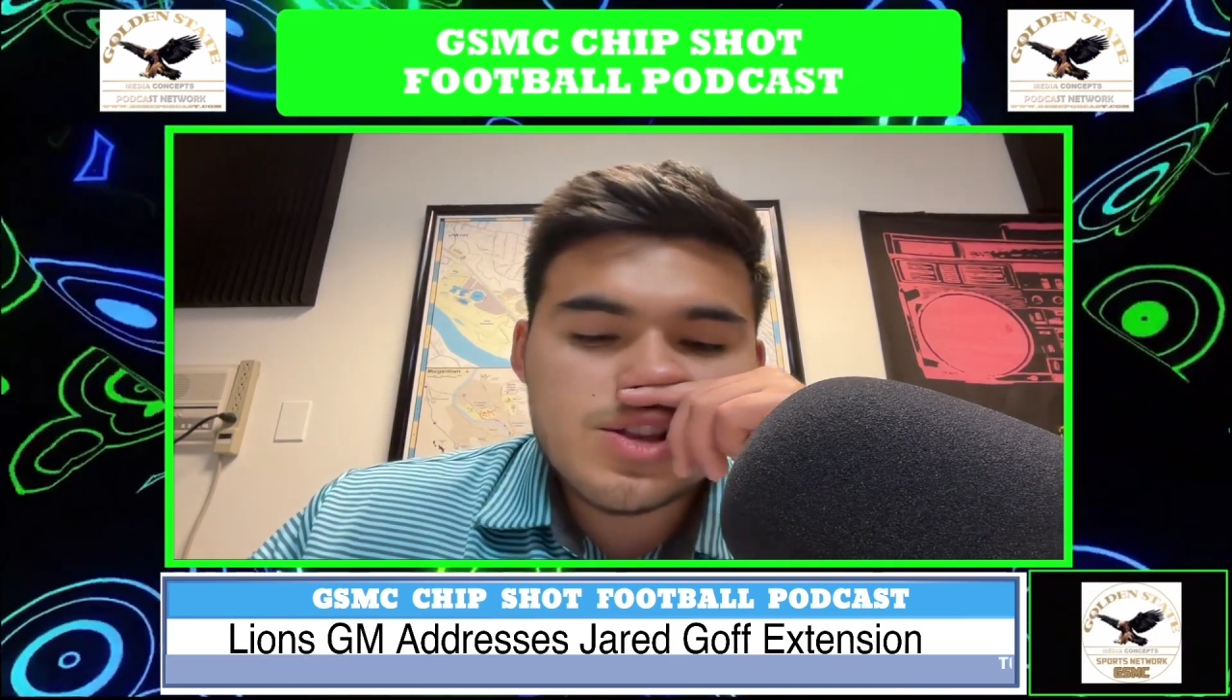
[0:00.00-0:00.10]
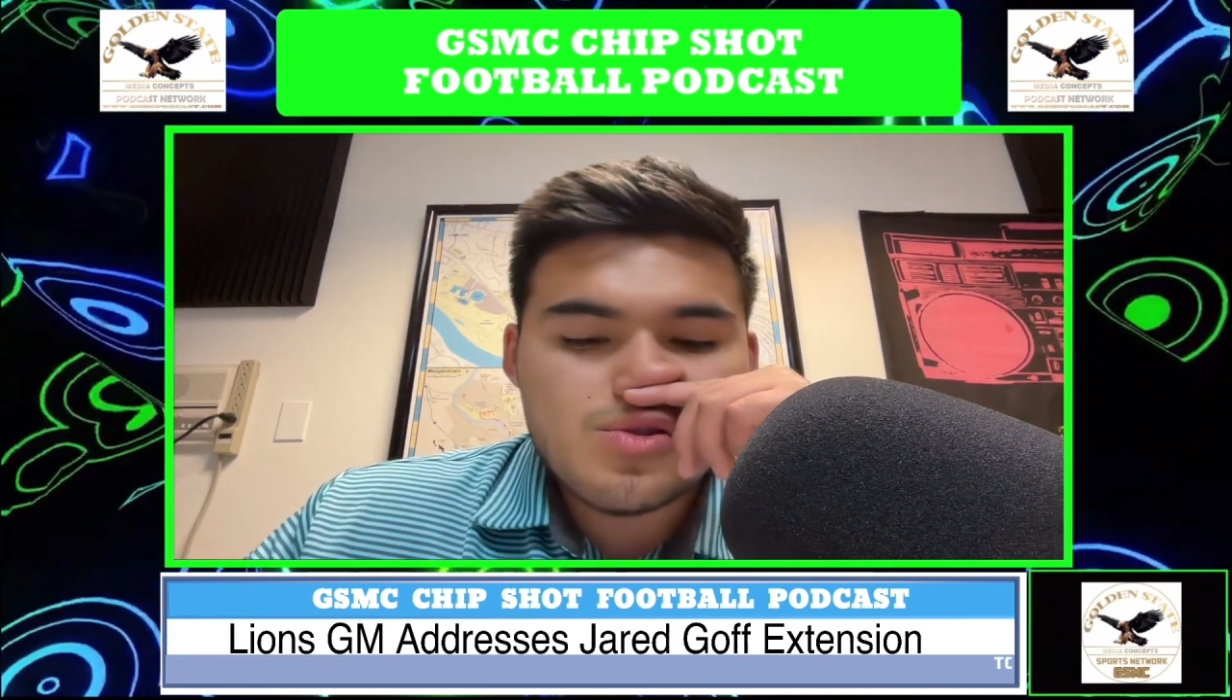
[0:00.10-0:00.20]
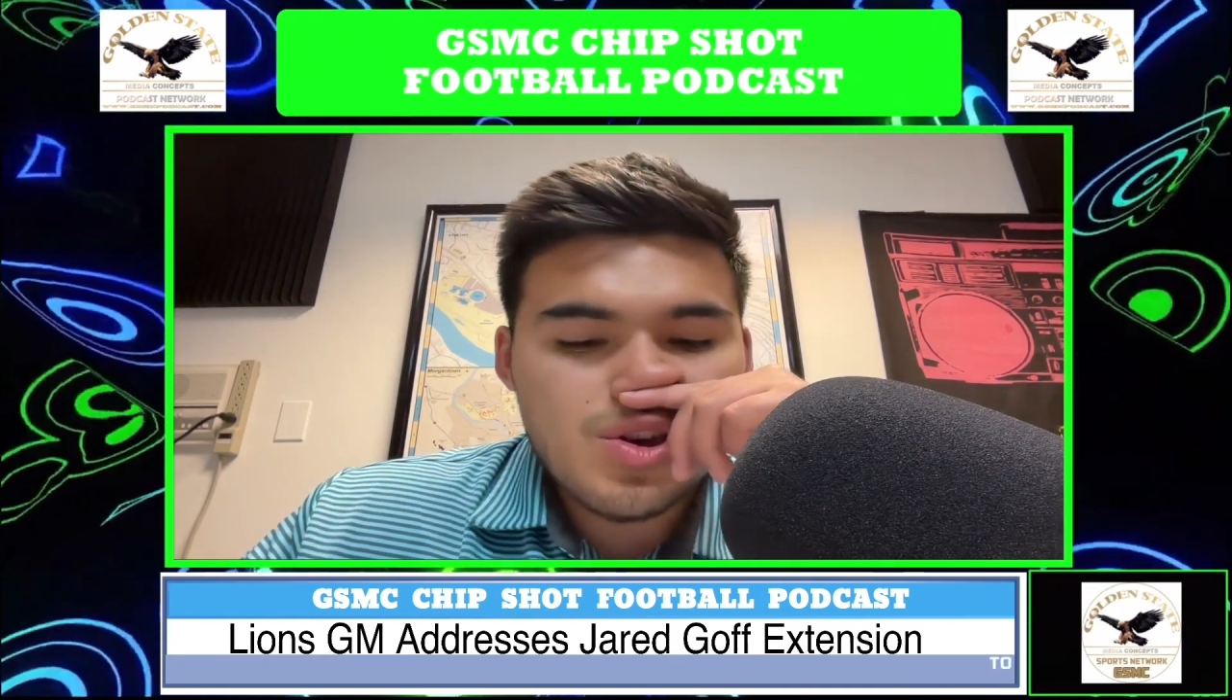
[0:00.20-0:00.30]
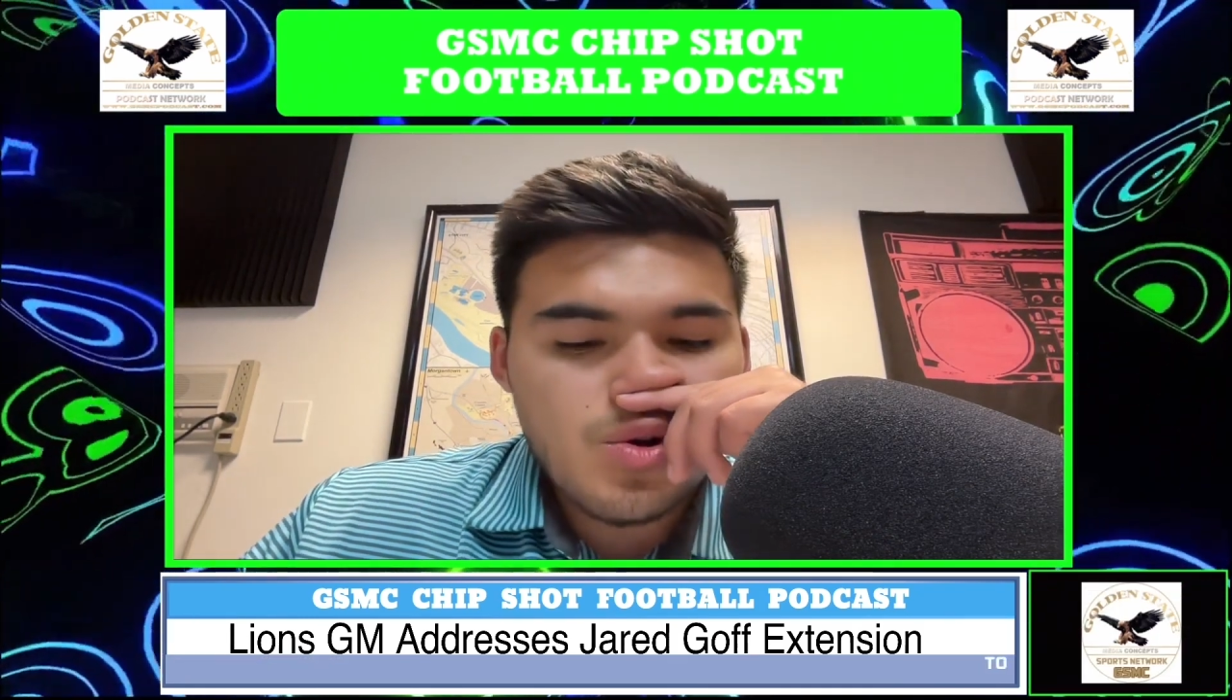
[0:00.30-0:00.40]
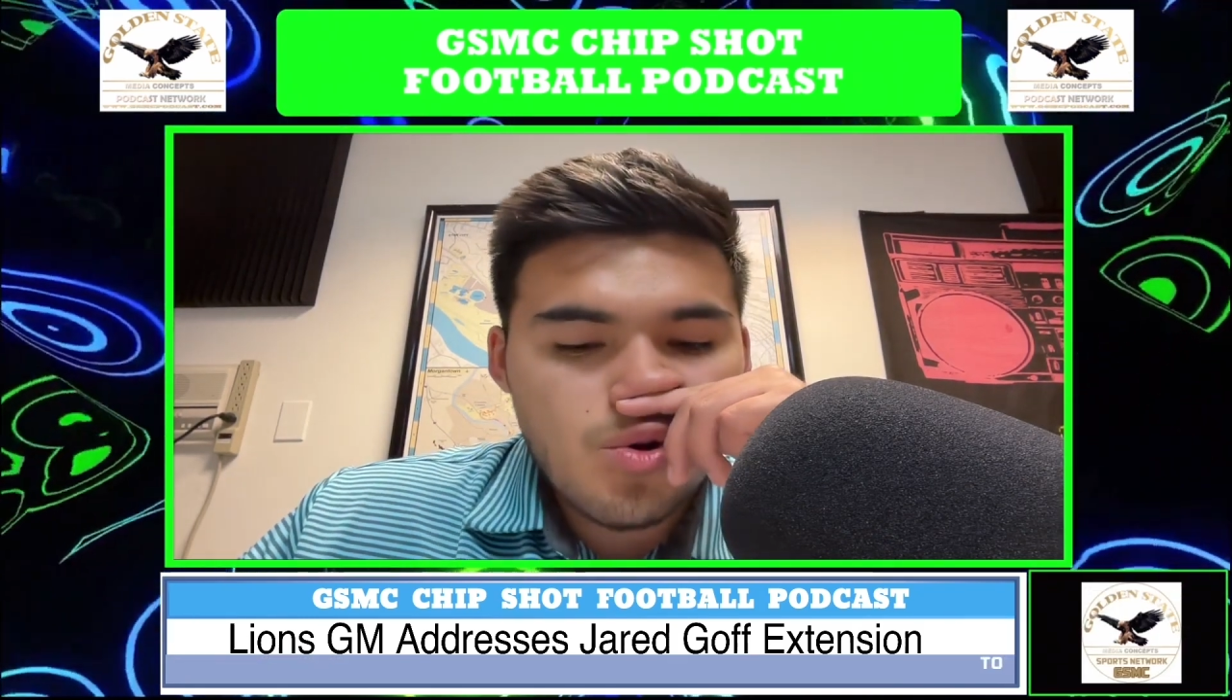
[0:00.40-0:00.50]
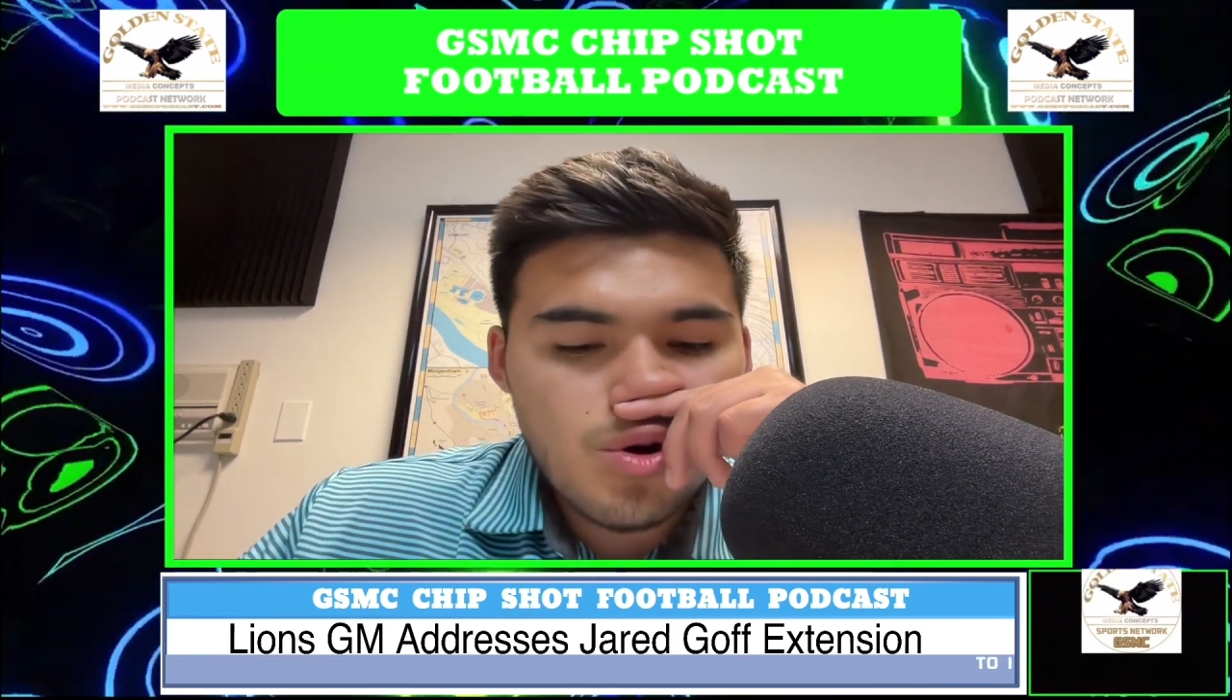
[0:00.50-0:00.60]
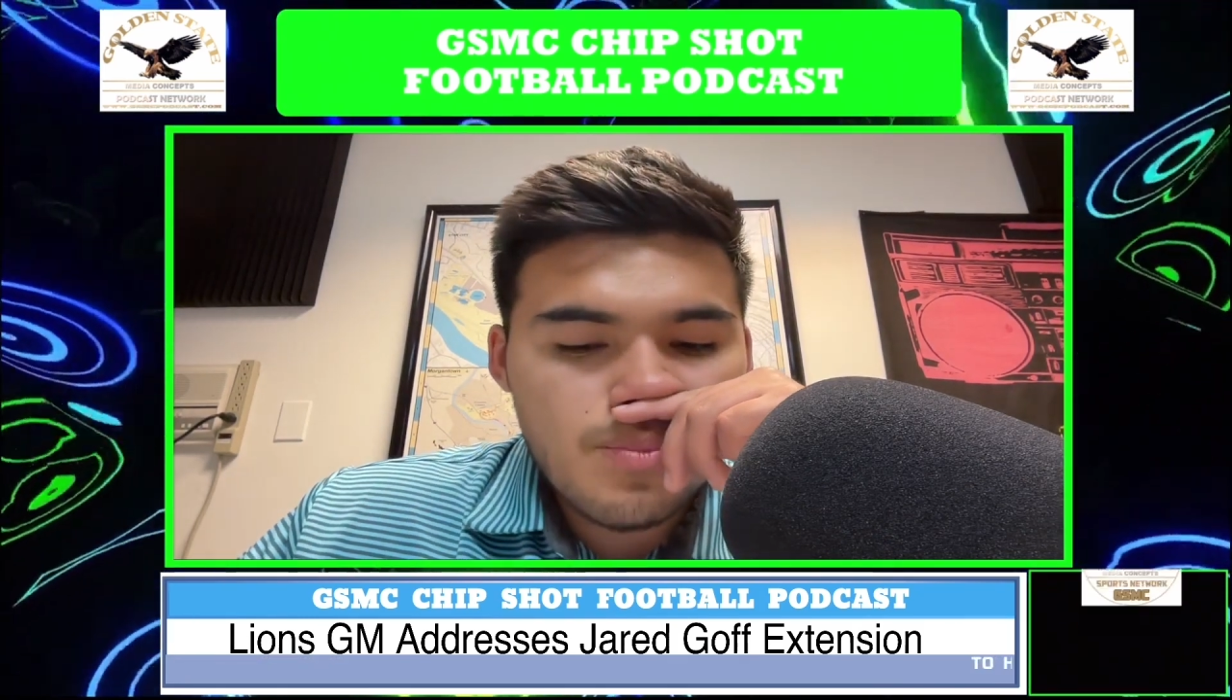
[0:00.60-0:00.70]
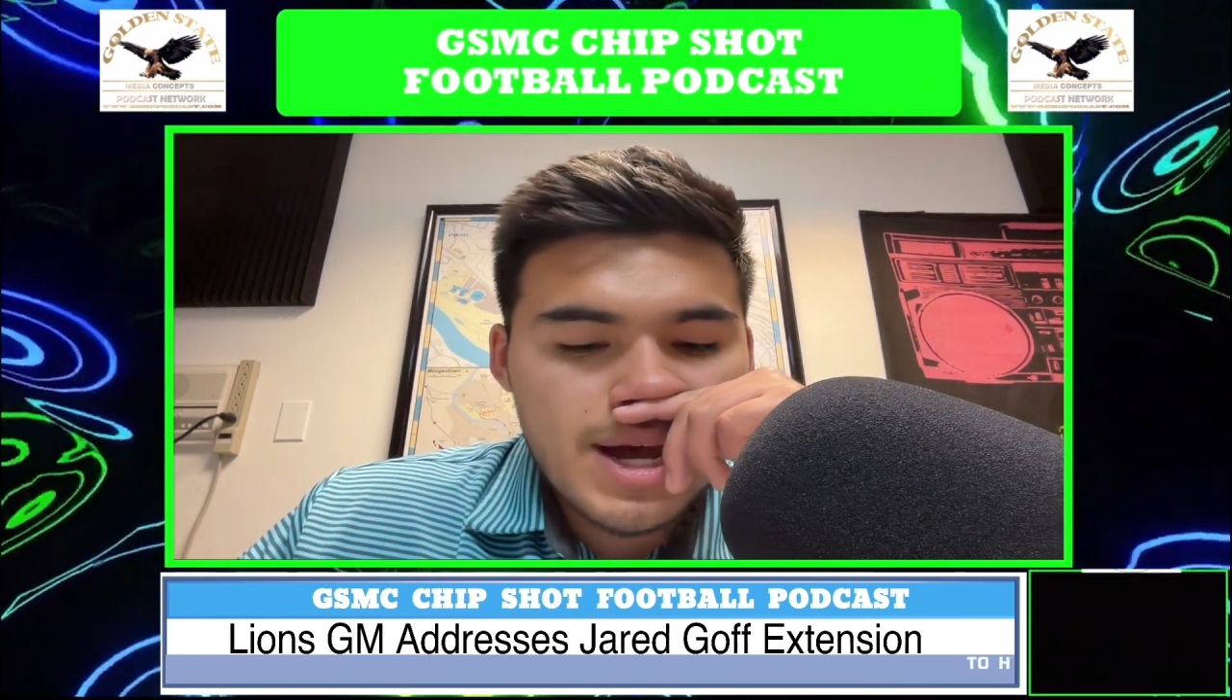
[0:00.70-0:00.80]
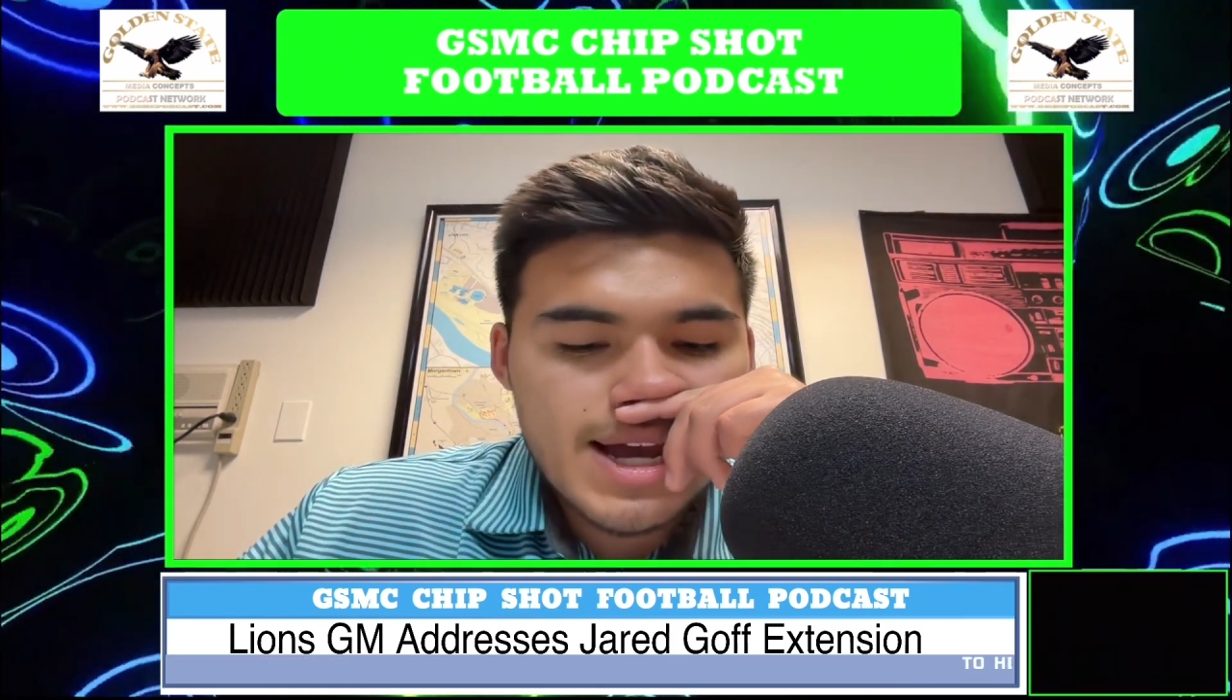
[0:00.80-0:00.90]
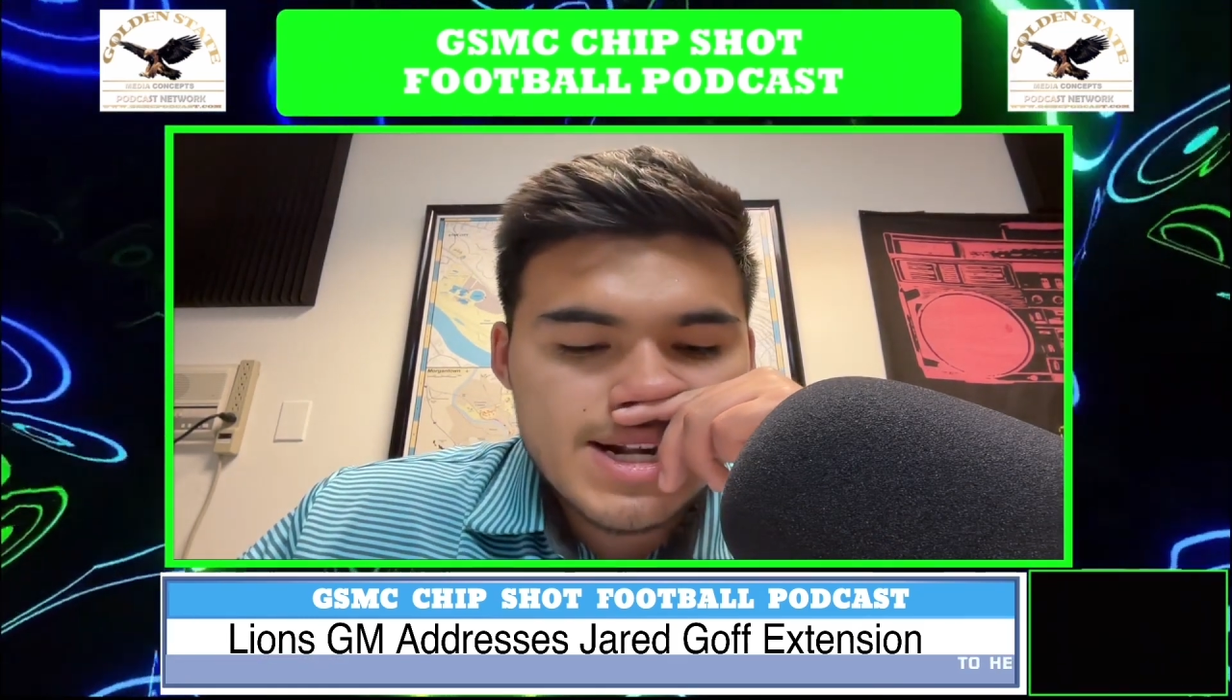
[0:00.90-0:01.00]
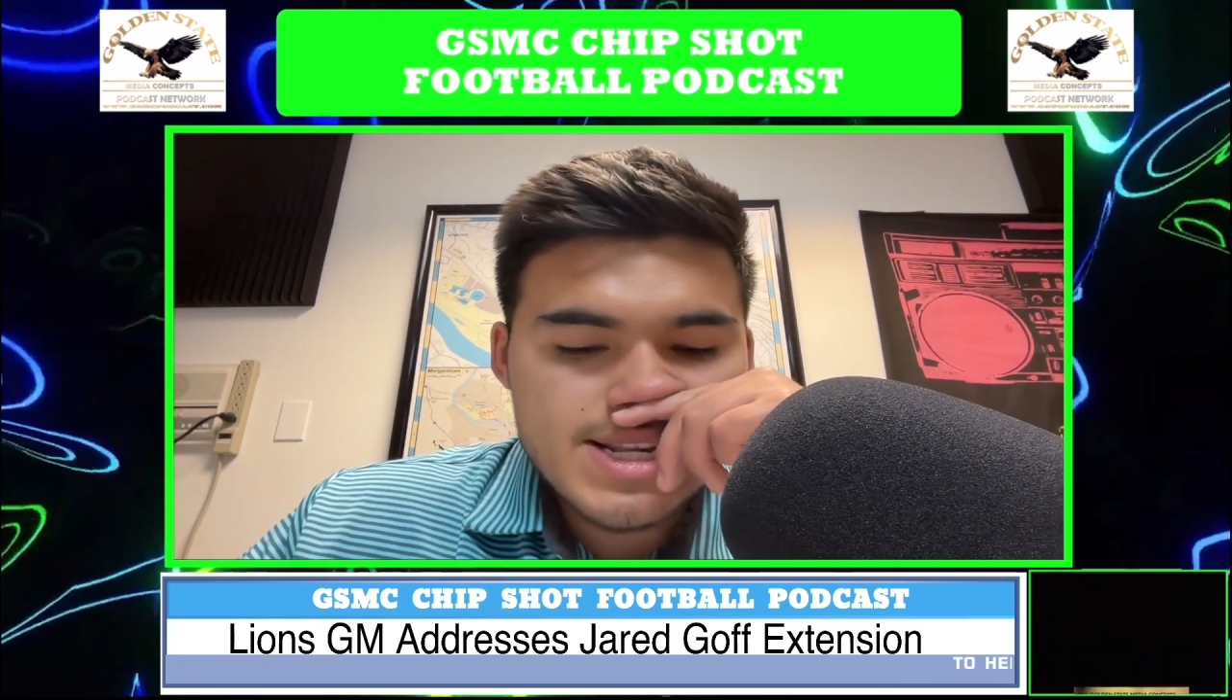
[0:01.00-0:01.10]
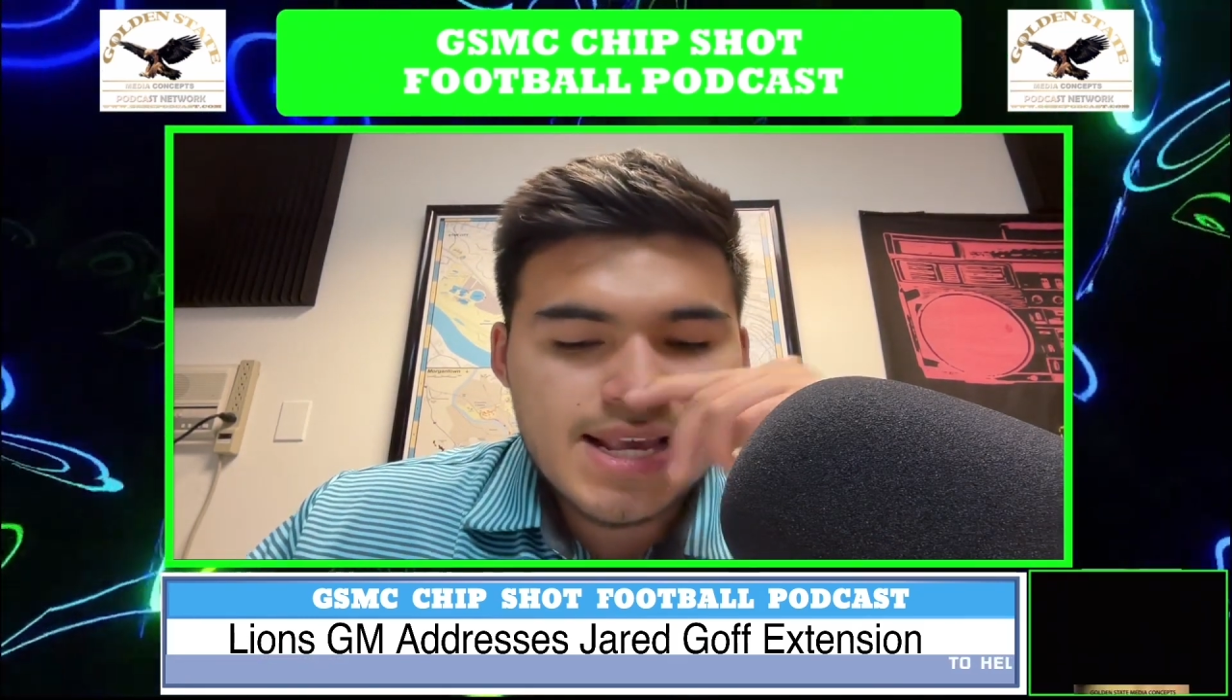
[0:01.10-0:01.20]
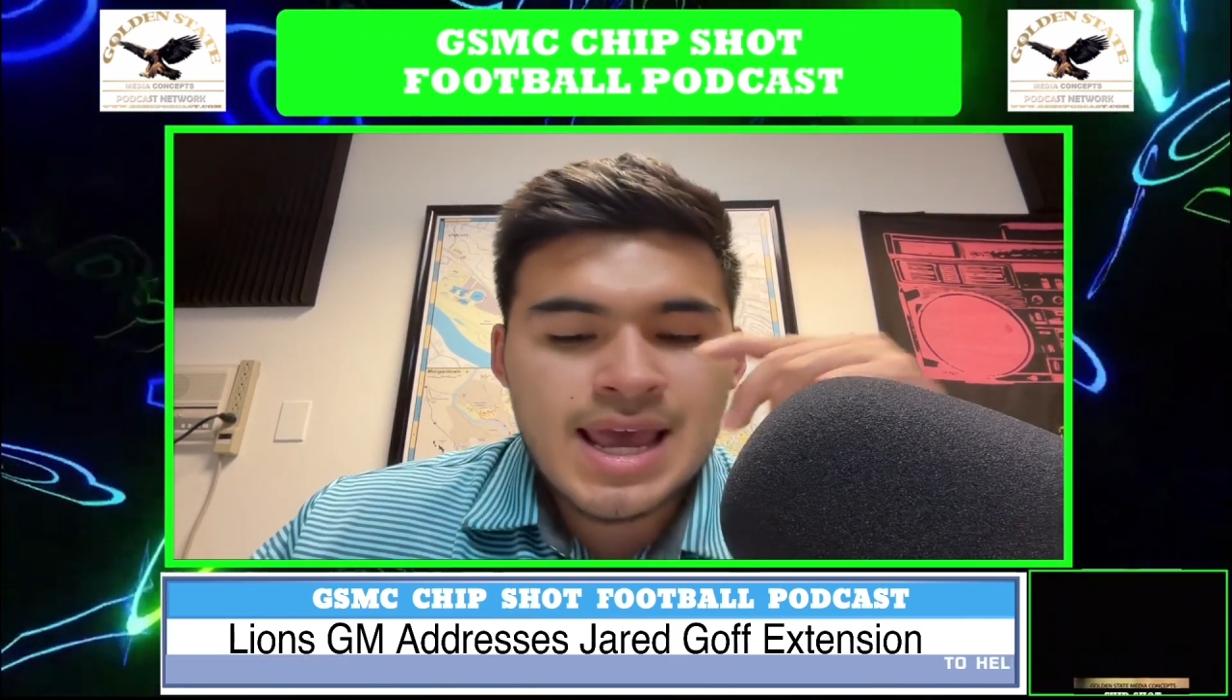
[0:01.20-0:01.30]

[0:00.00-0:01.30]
to the quarterbacks,